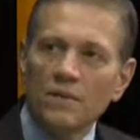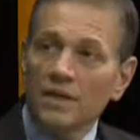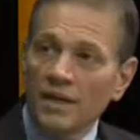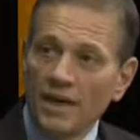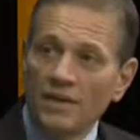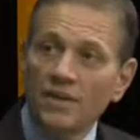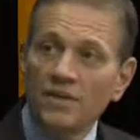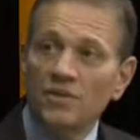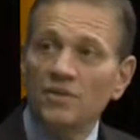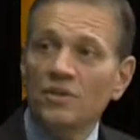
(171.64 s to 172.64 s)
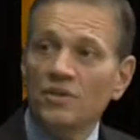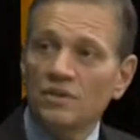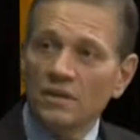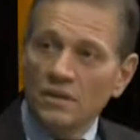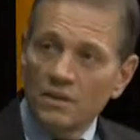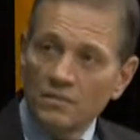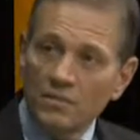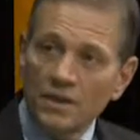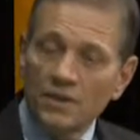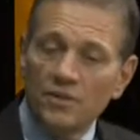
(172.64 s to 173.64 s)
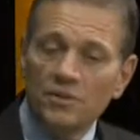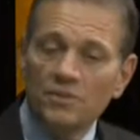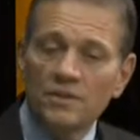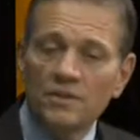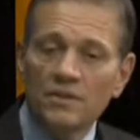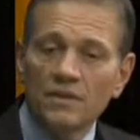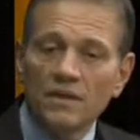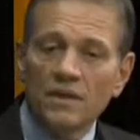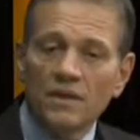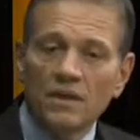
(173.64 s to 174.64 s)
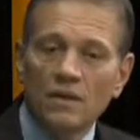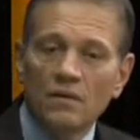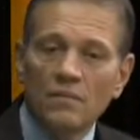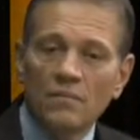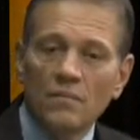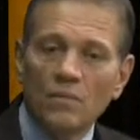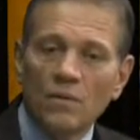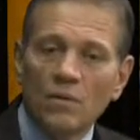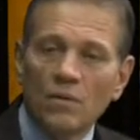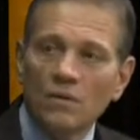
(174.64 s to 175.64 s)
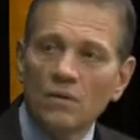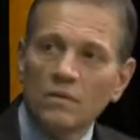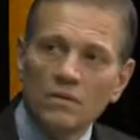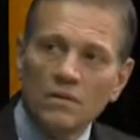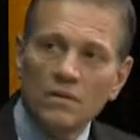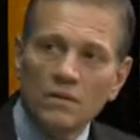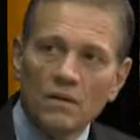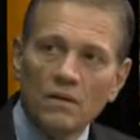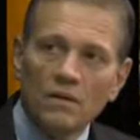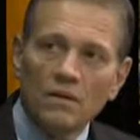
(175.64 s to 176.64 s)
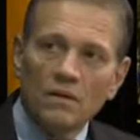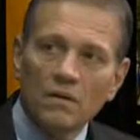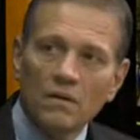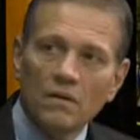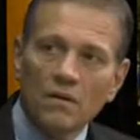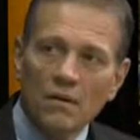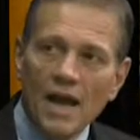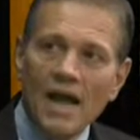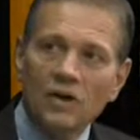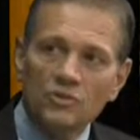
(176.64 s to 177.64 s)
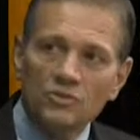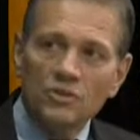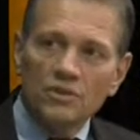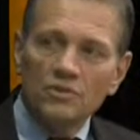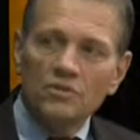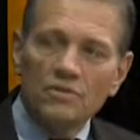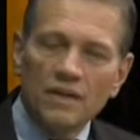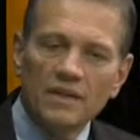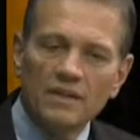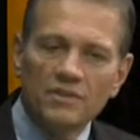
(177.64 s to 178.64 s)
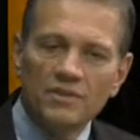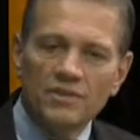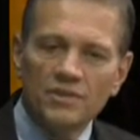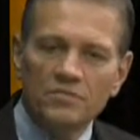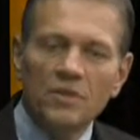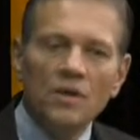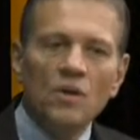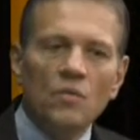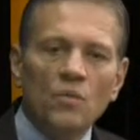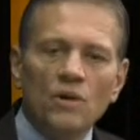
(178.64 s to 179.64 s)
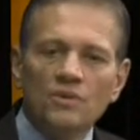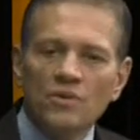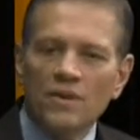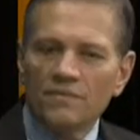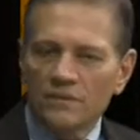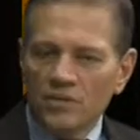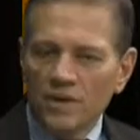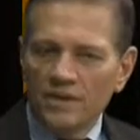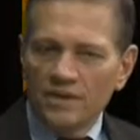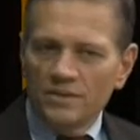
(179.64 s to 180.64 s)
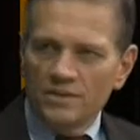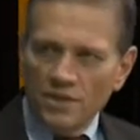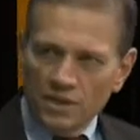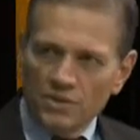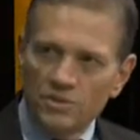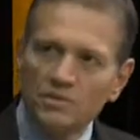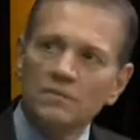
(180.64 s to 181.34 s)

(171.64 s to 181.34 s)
canine unit, bike unit, all are housed under that division. We also have the training section